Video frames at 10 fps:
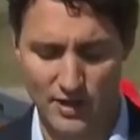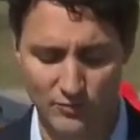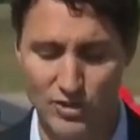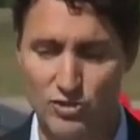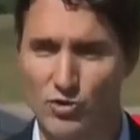and
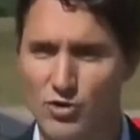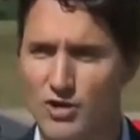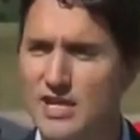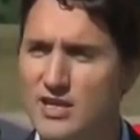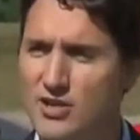
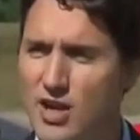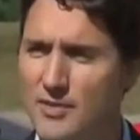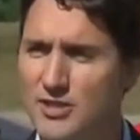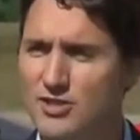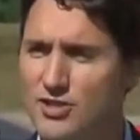restore
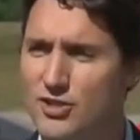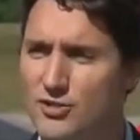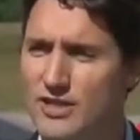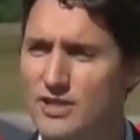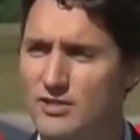economic
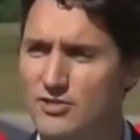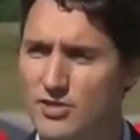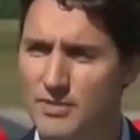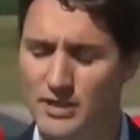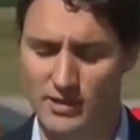security to
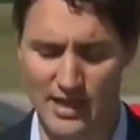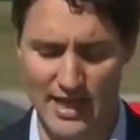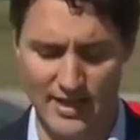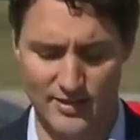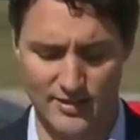the middle
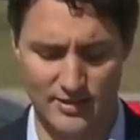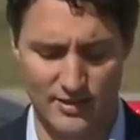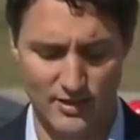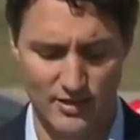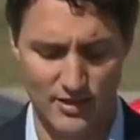class.
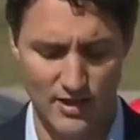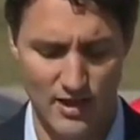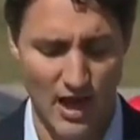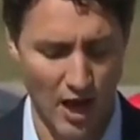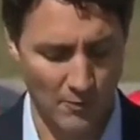
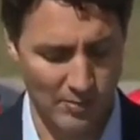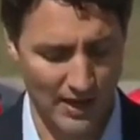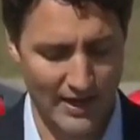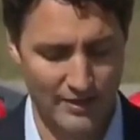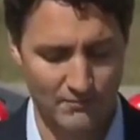Our
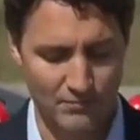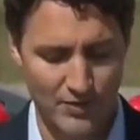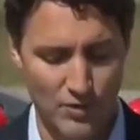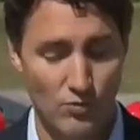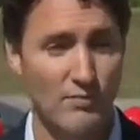plan
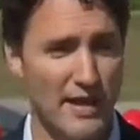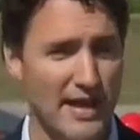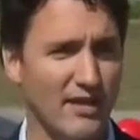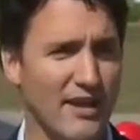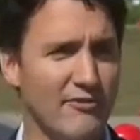will
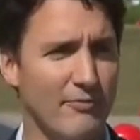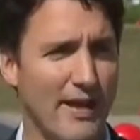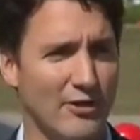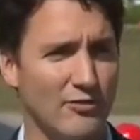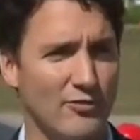make life
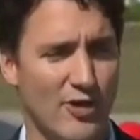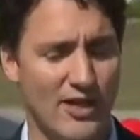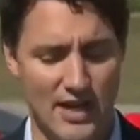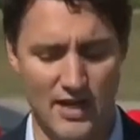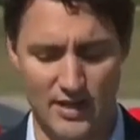better for
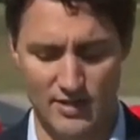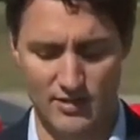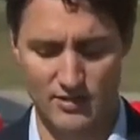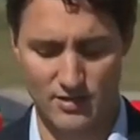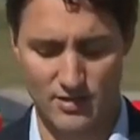
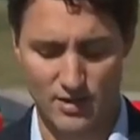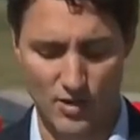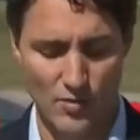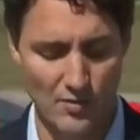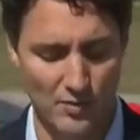Canadians.
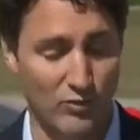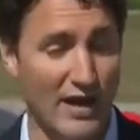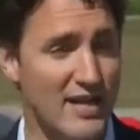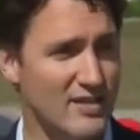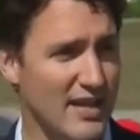We will
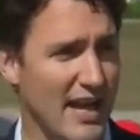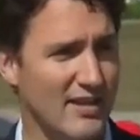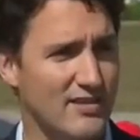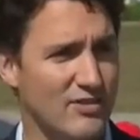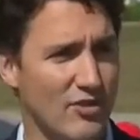raise
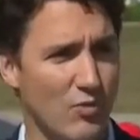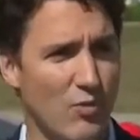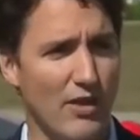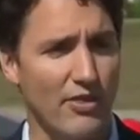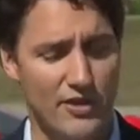taxes on the
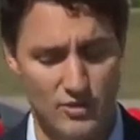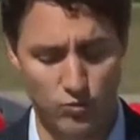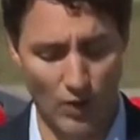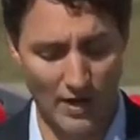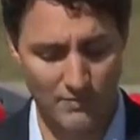
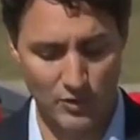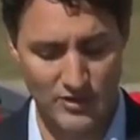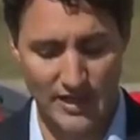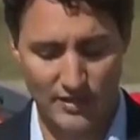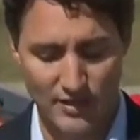wealthiest
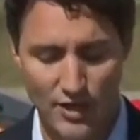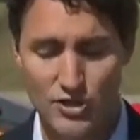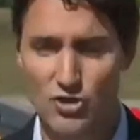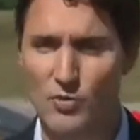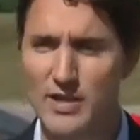1%
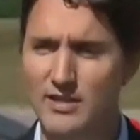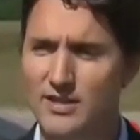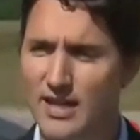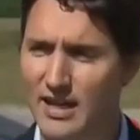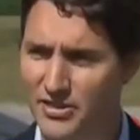so we can
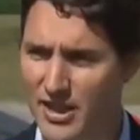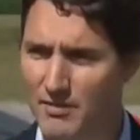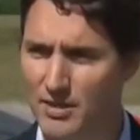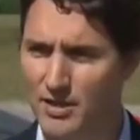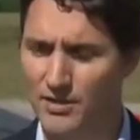cut
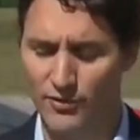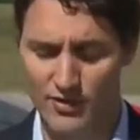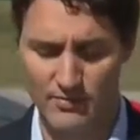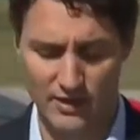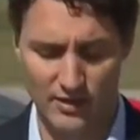them for
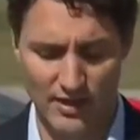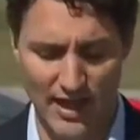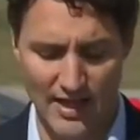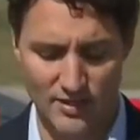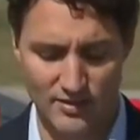the middle
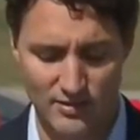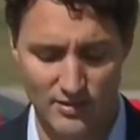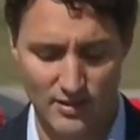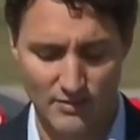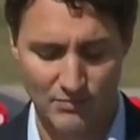class.
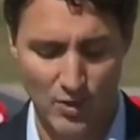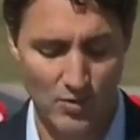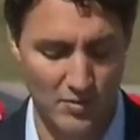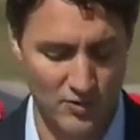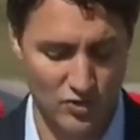
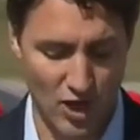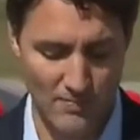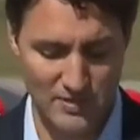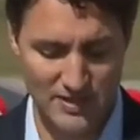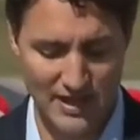We will
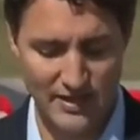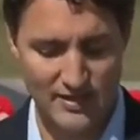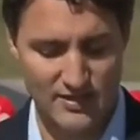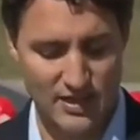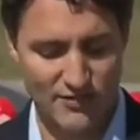stop
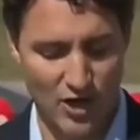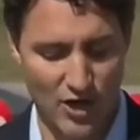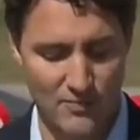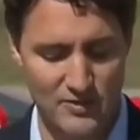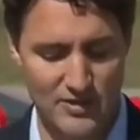sending Stephen
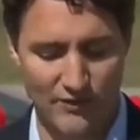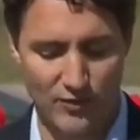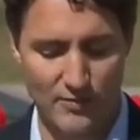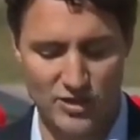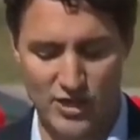Harper's
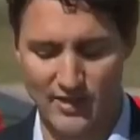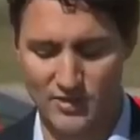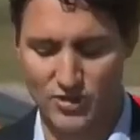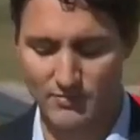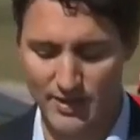government checks
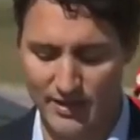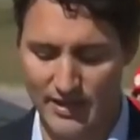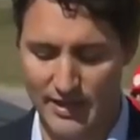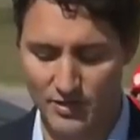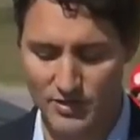to
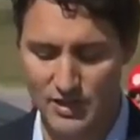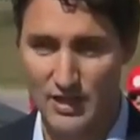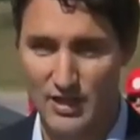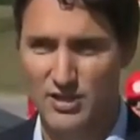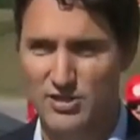millionaires
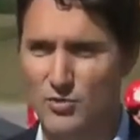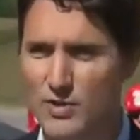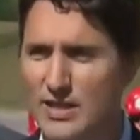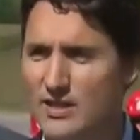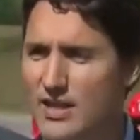so
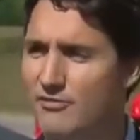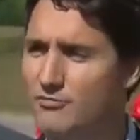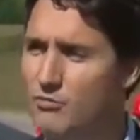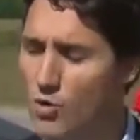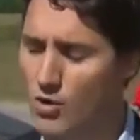we can give
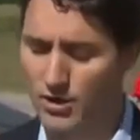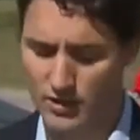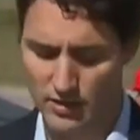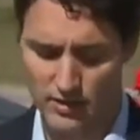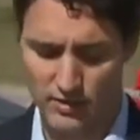more
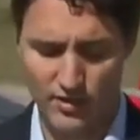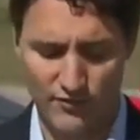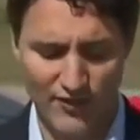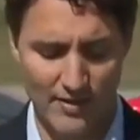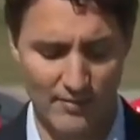to the
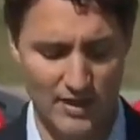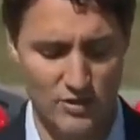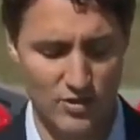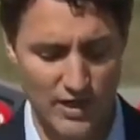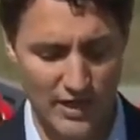
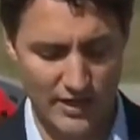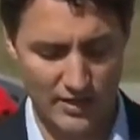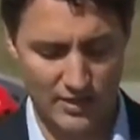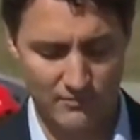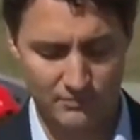families who need
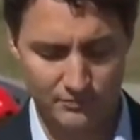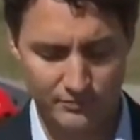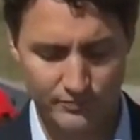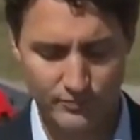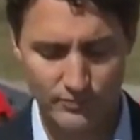it.
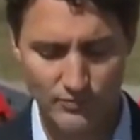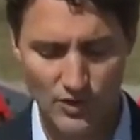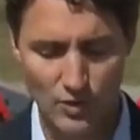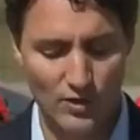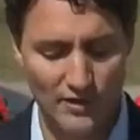
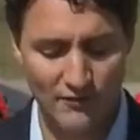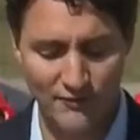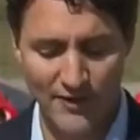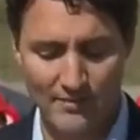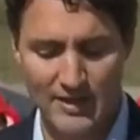We'll give
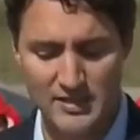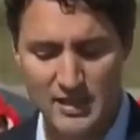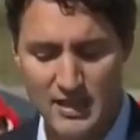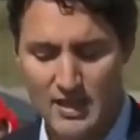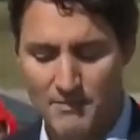families
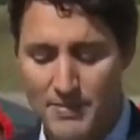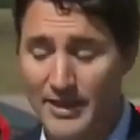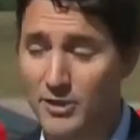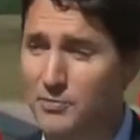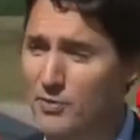
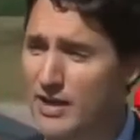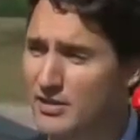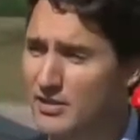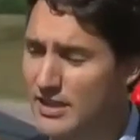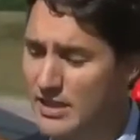better
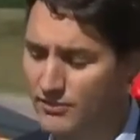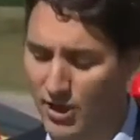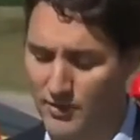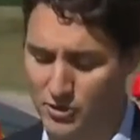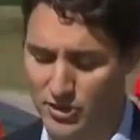parental leave
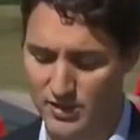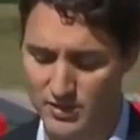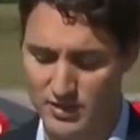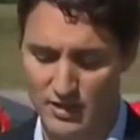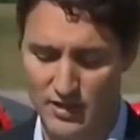
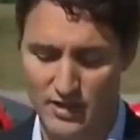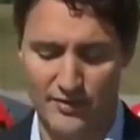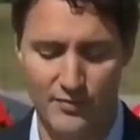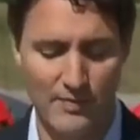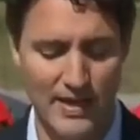options,
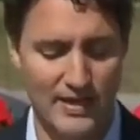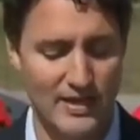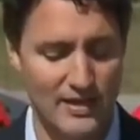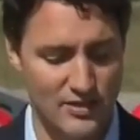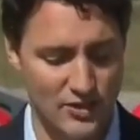and will make it
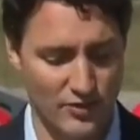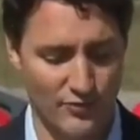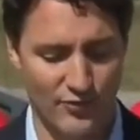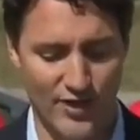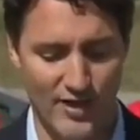easier
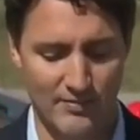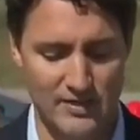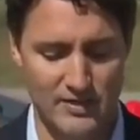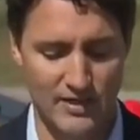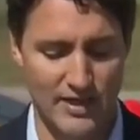for
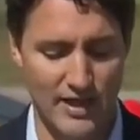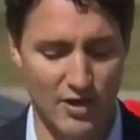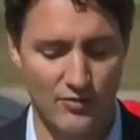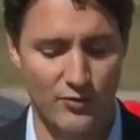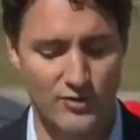families to
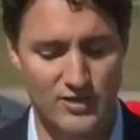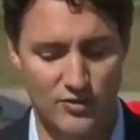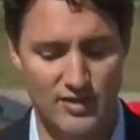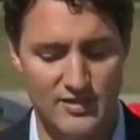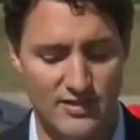care for
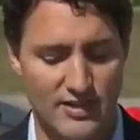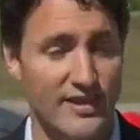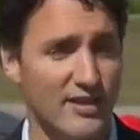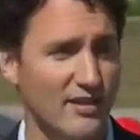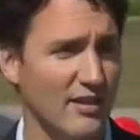seriously
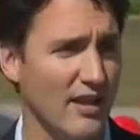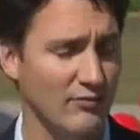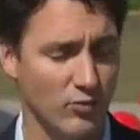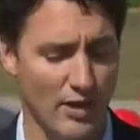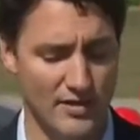ill
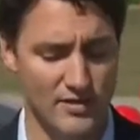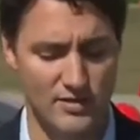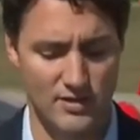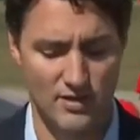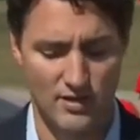loved ones.